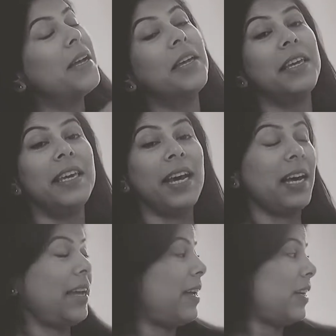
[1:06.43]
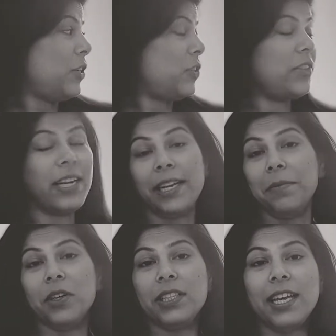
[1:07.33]
Yeah, you're right
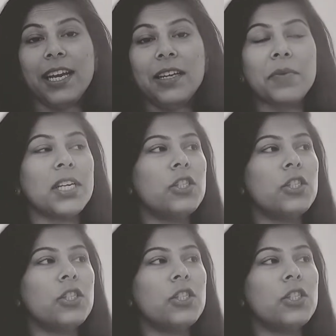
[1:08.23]
about that.